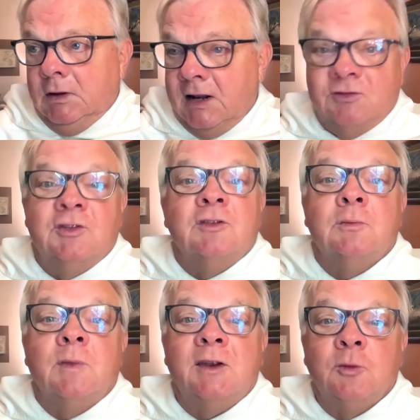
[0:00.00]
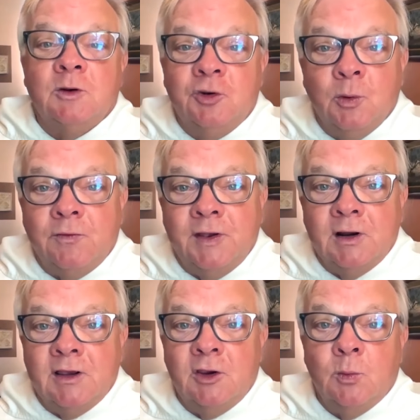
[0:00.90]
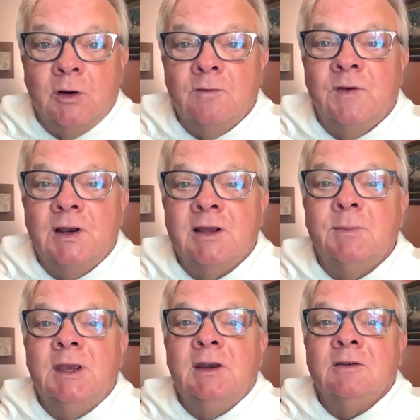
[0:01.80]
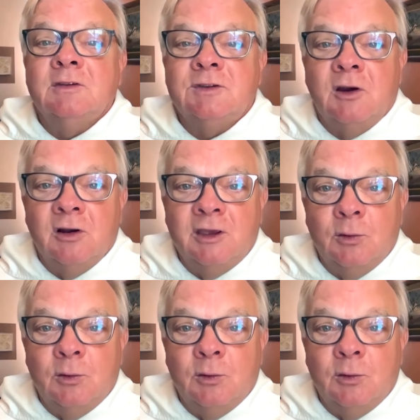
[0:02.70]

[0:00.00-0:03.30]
that's what you were feeling. You weren't feeling me necessarily.